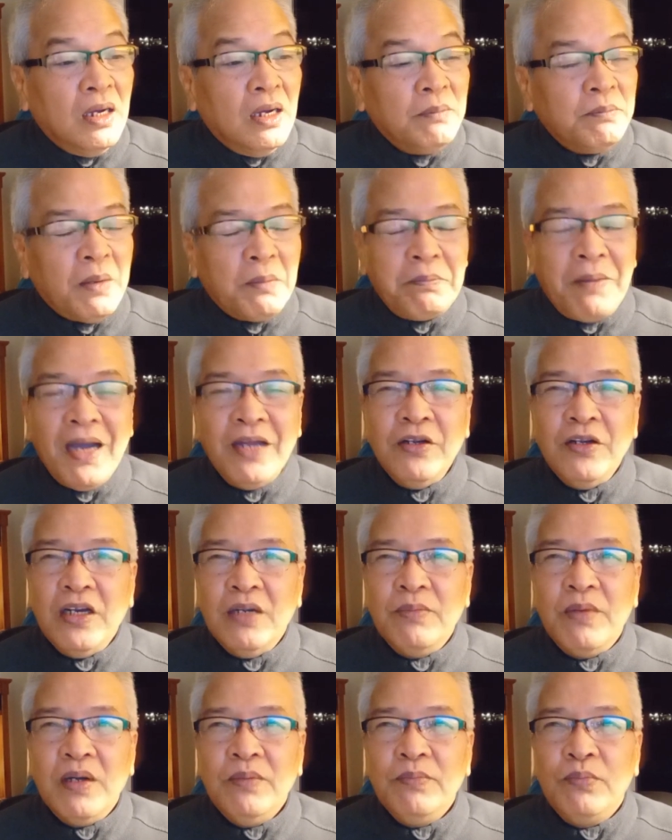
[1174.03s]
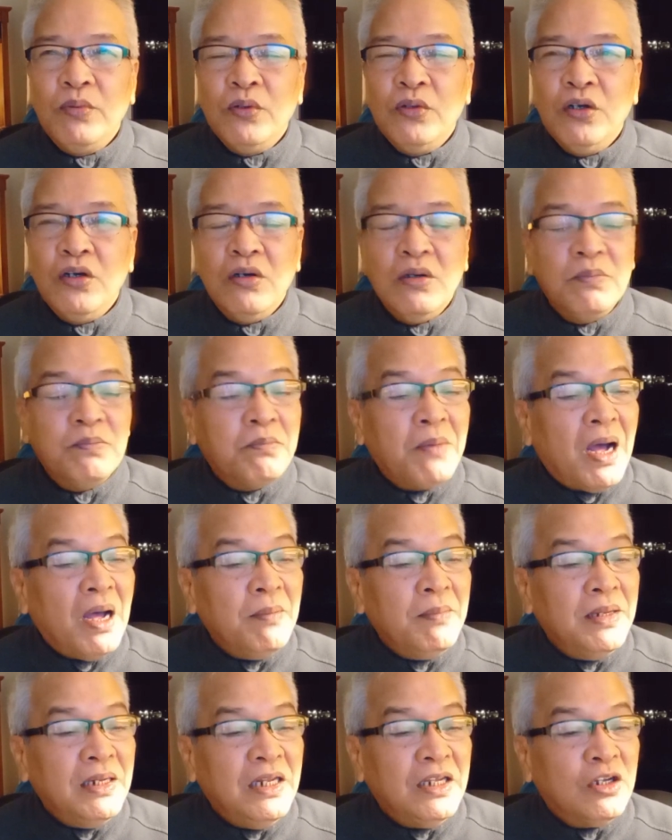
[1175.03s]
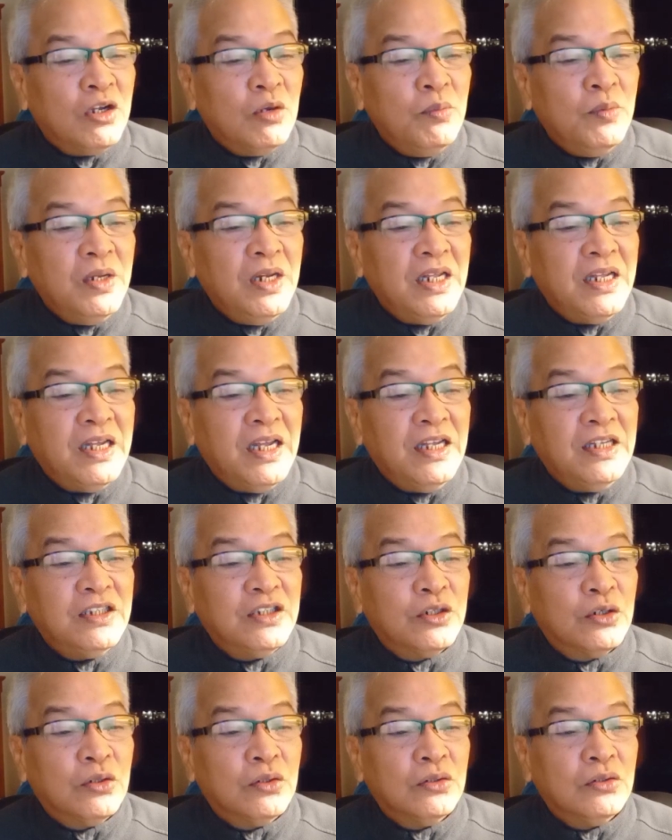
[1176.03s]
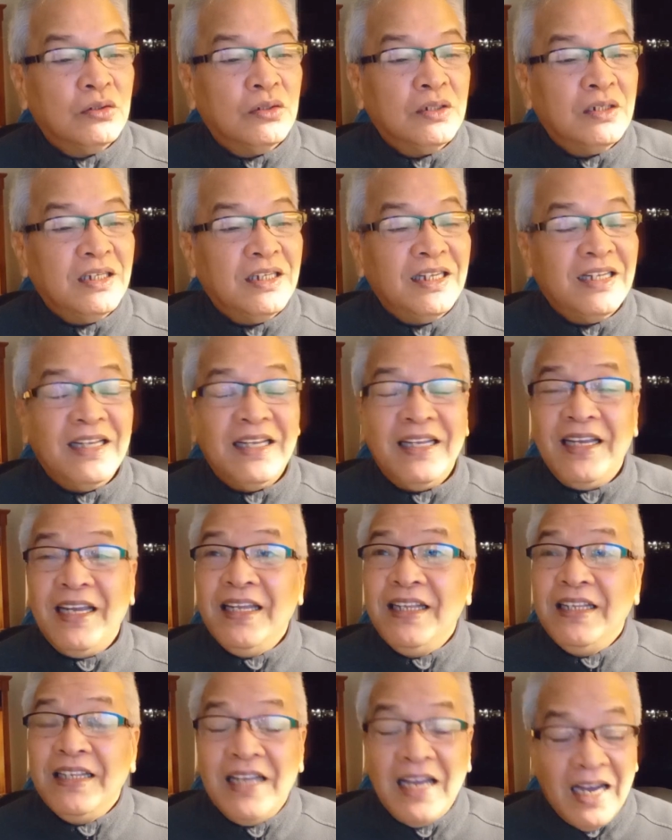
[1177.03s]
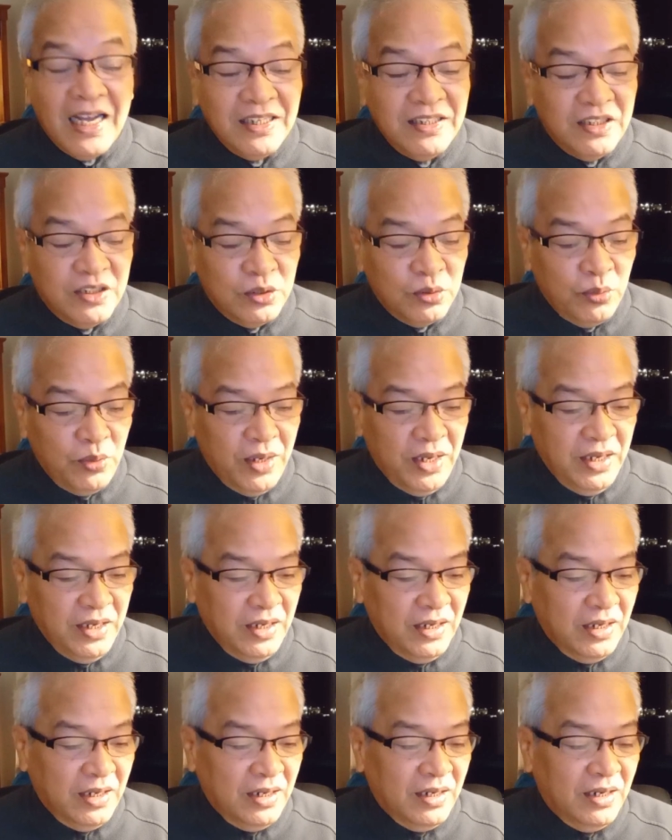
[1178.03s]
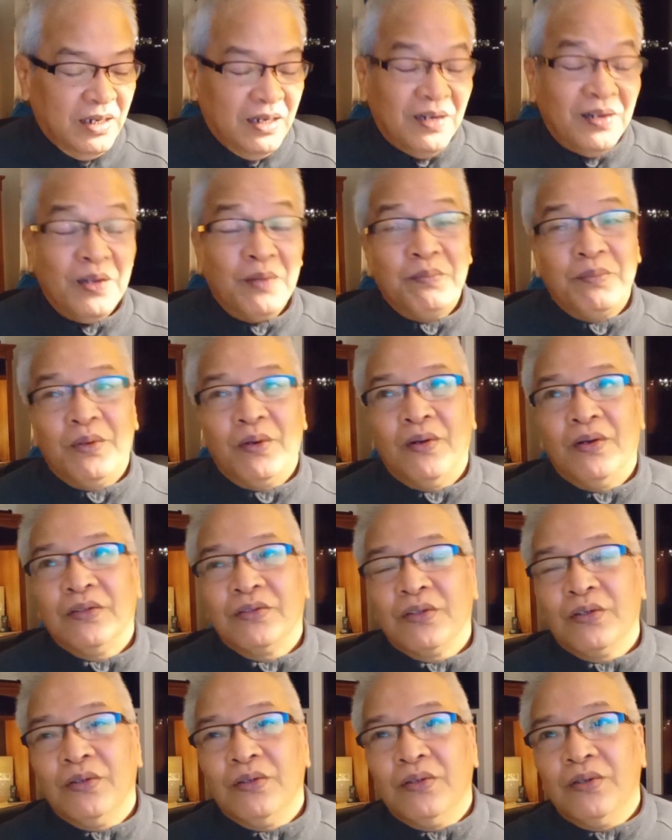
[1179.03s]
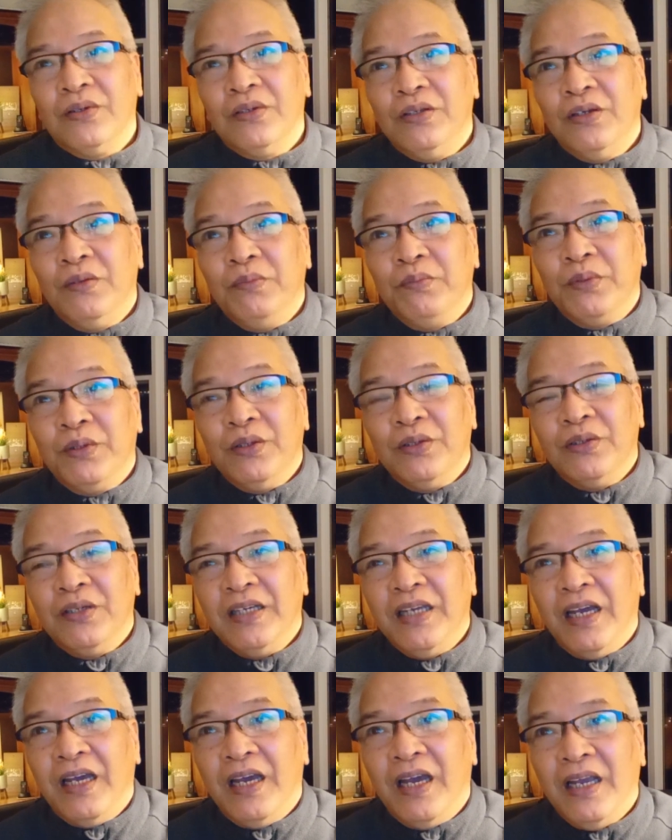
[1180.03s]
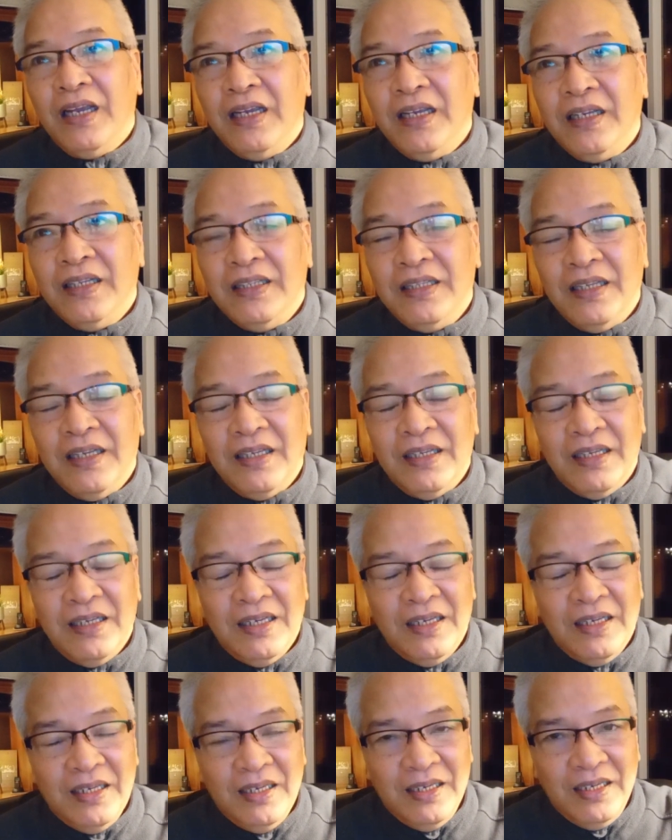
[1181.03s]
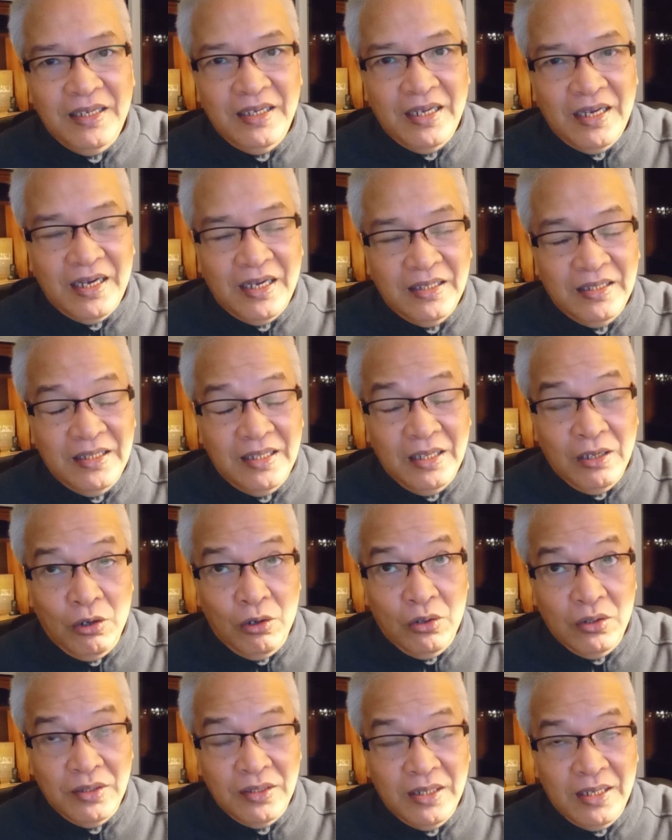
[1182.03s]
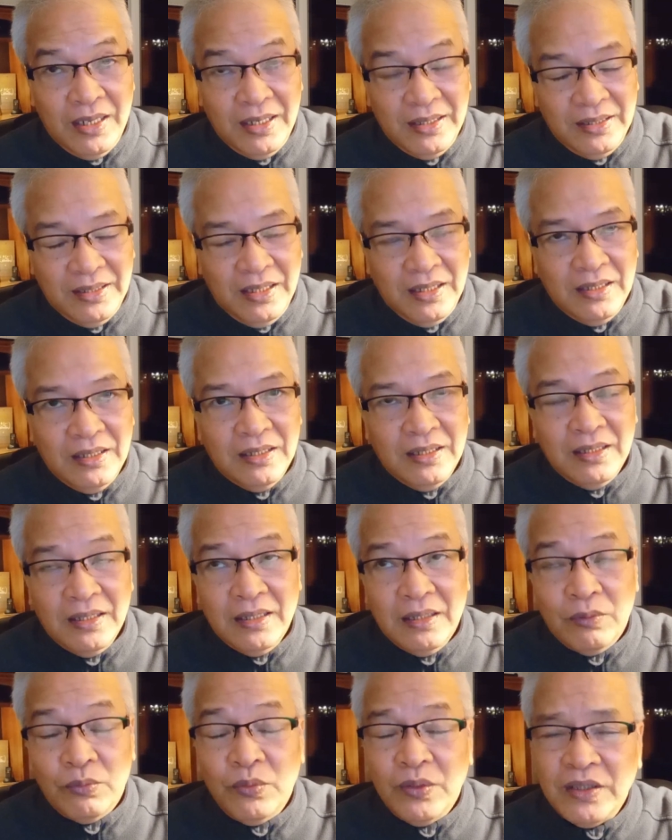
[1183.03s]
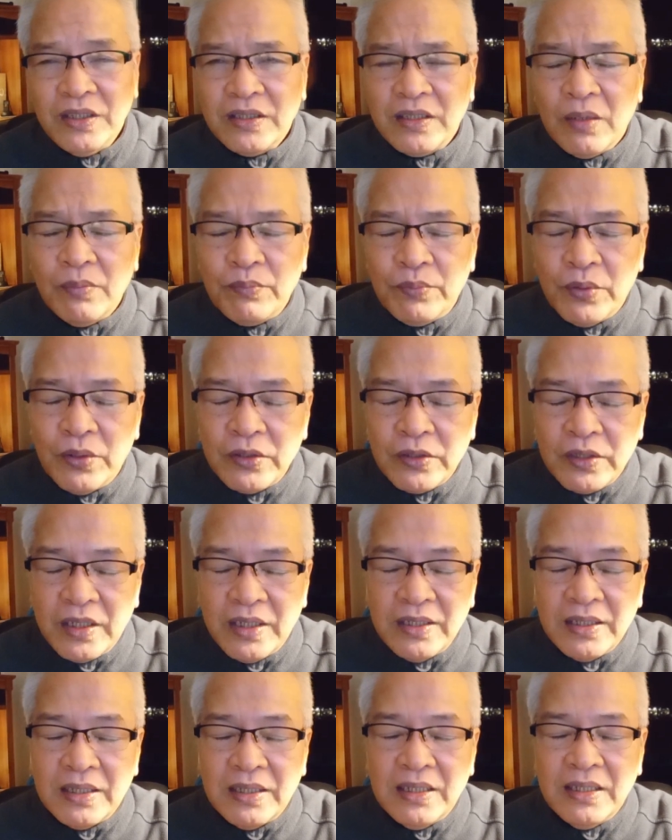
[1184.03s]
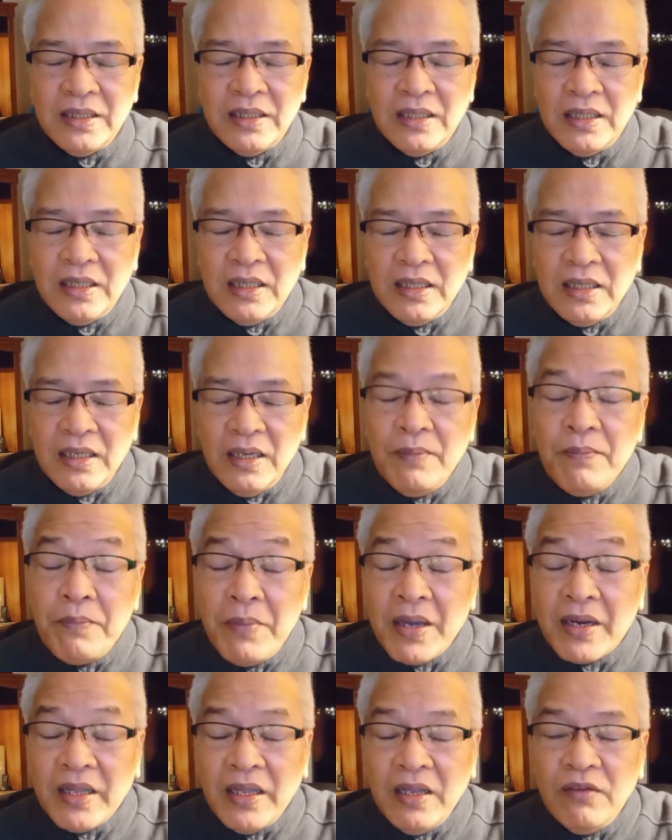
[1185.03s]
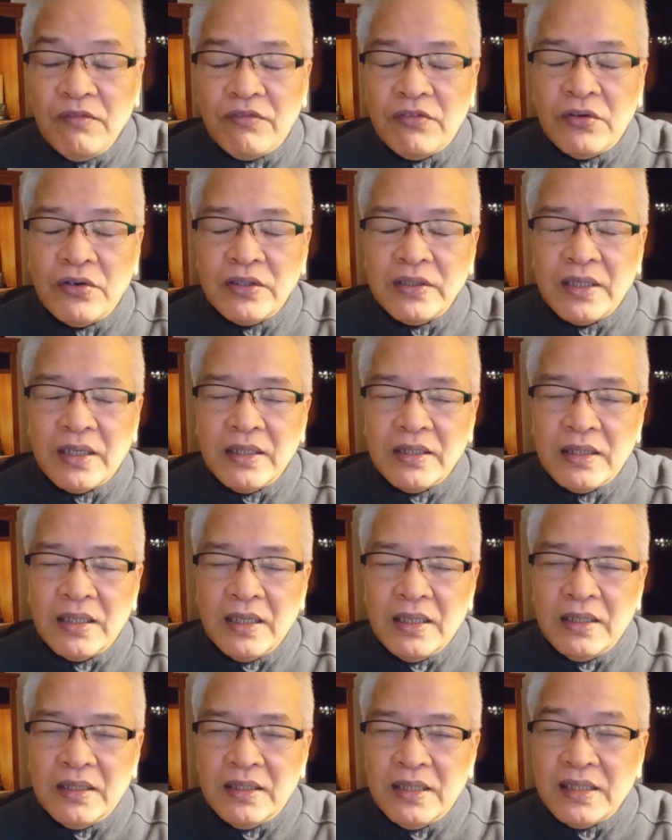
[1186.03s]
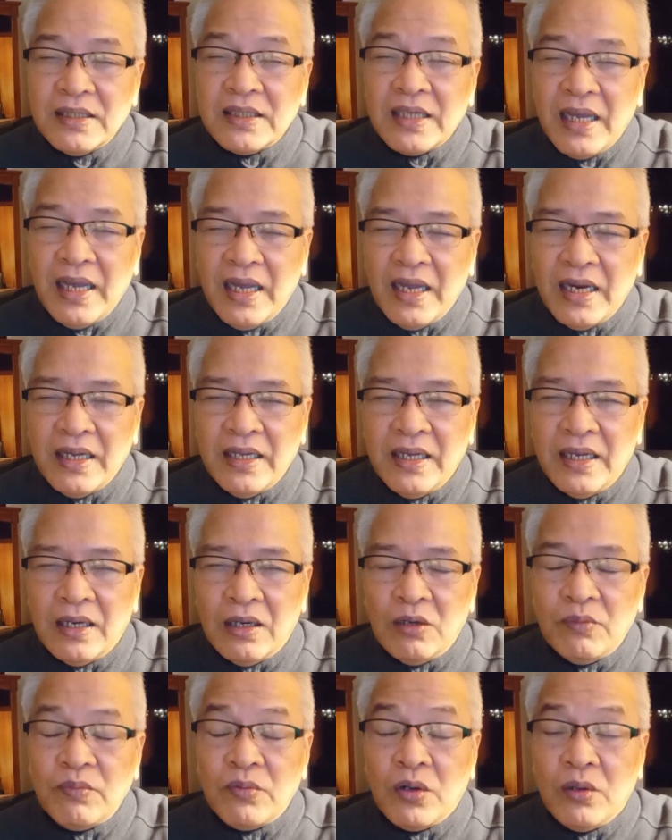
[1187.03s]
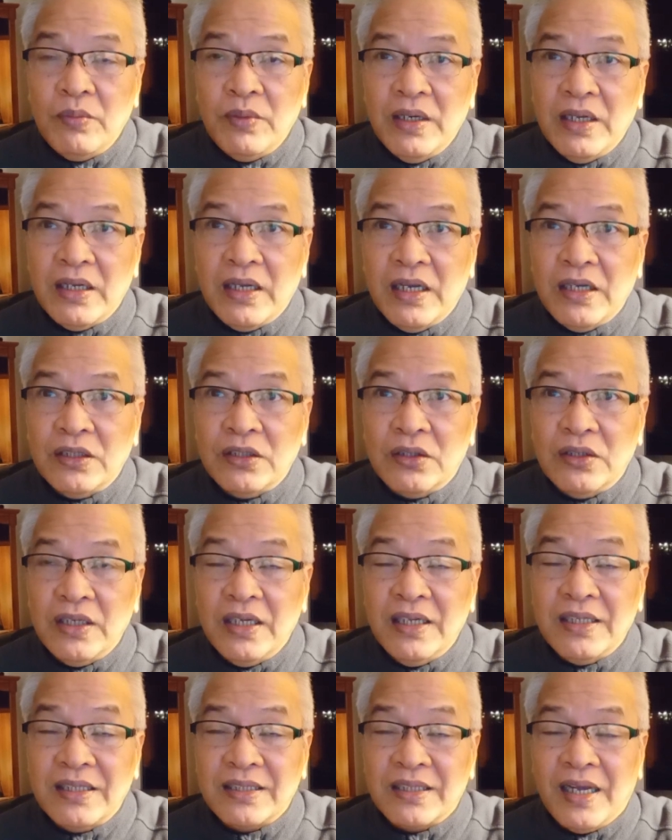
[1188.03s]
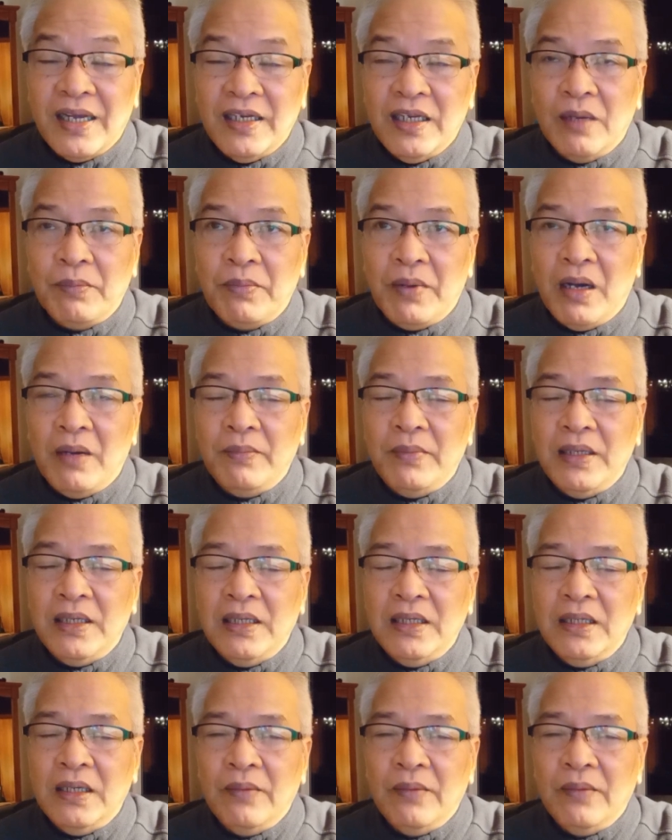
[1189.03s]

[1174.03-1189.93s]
paano naman po yung family communication in God's way? So, yun po yung i-add on natin, which is importantly, very important in this area of communication inside the family.